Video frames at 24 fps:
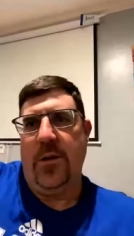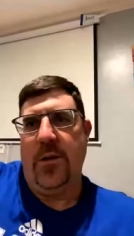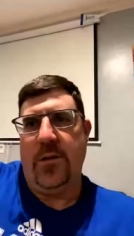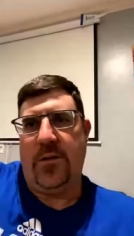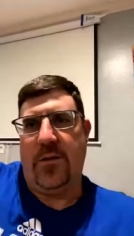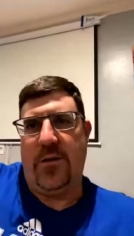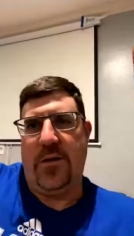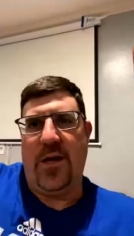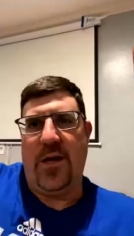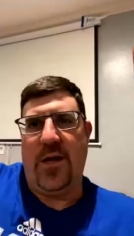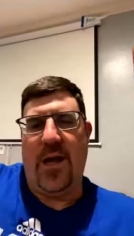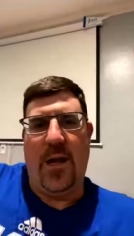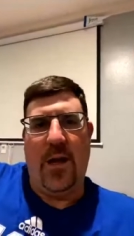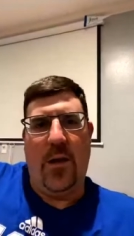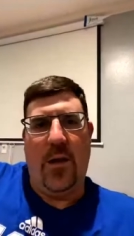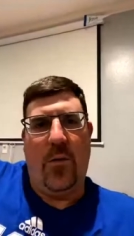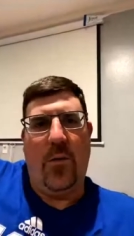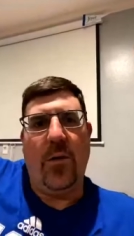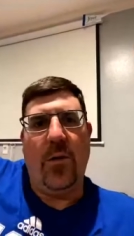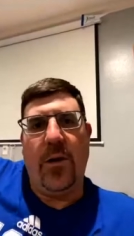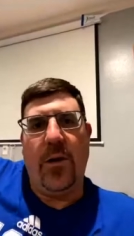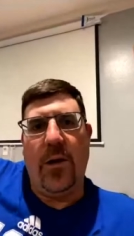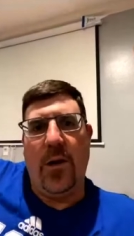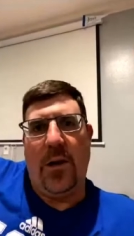to
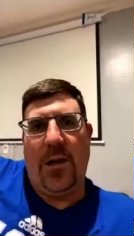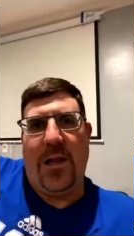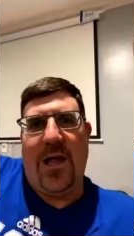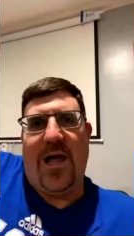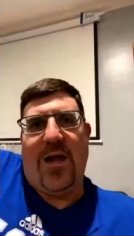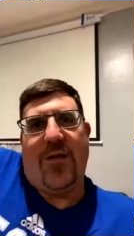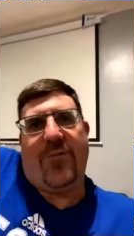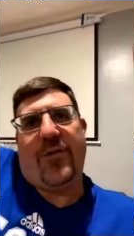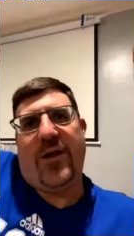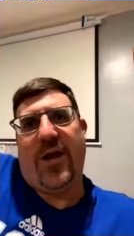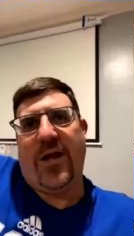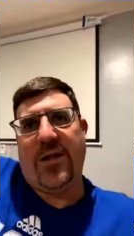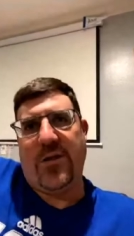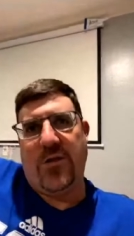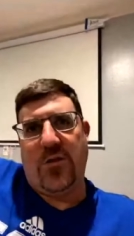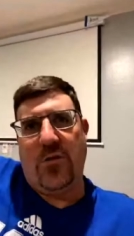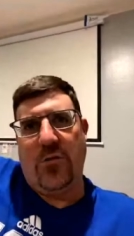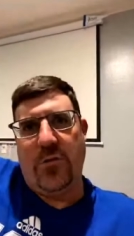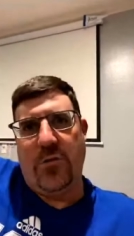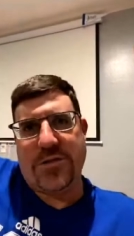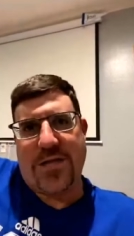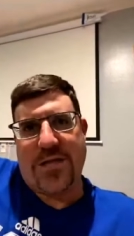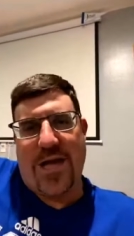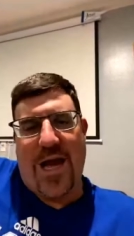now, and a lot of it had to
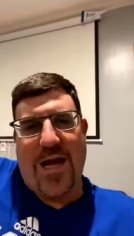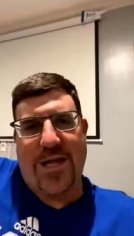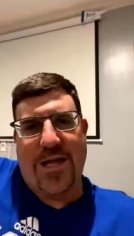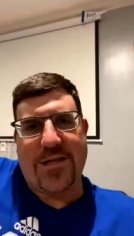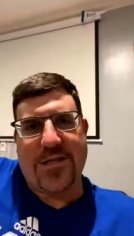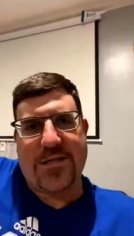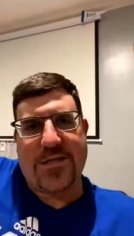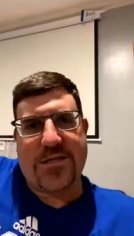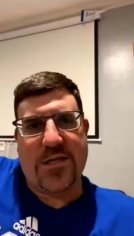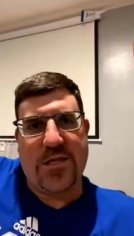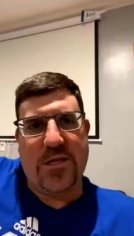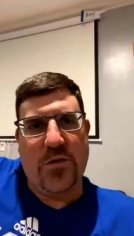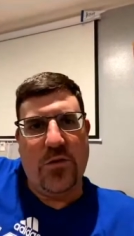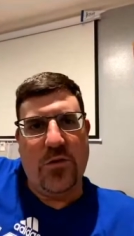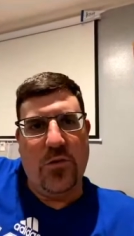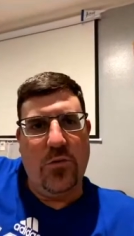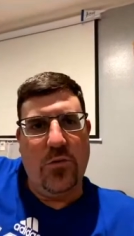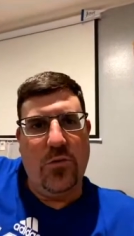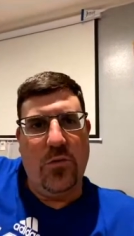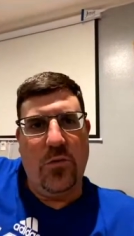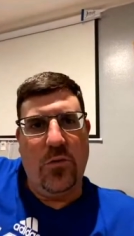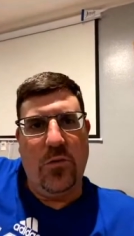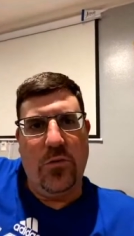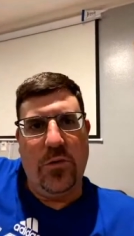do is I had to see
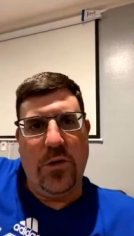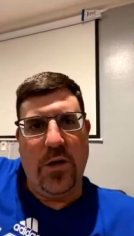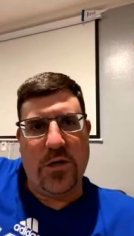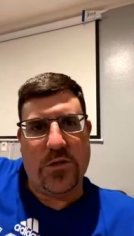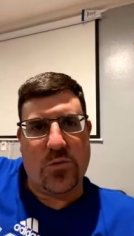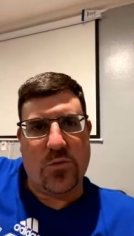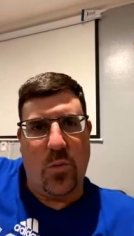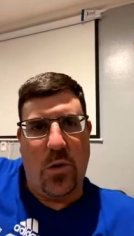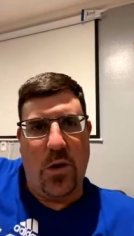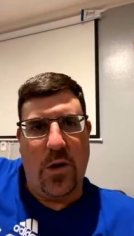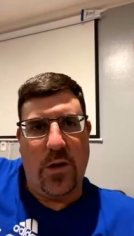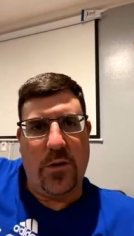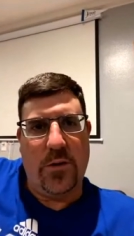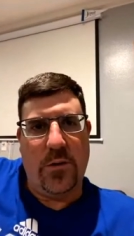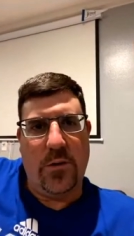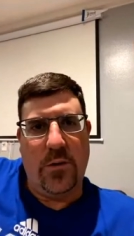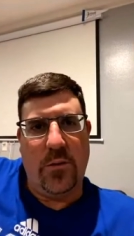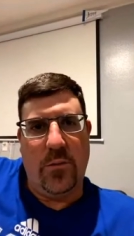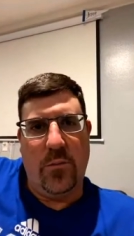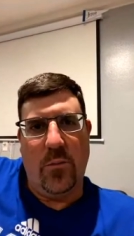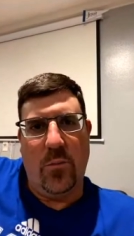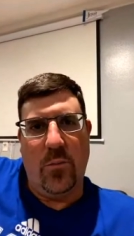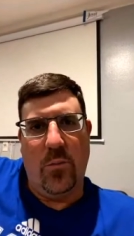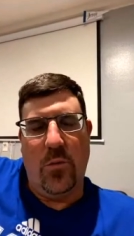who who does what
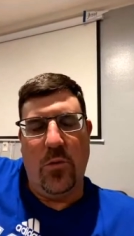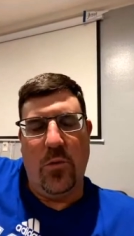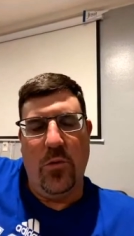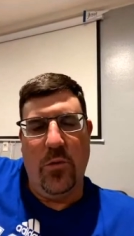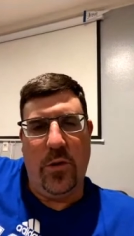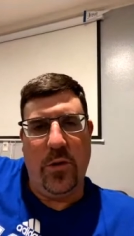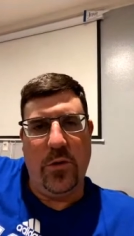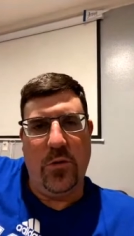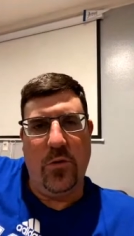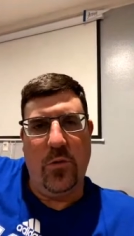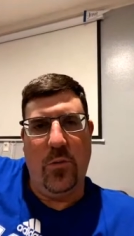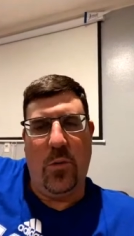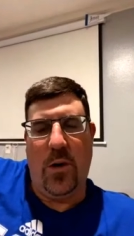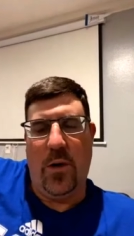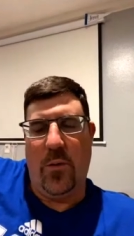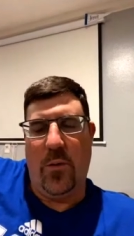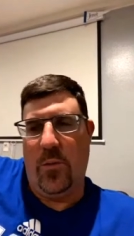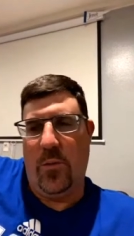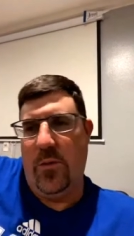and who can do what.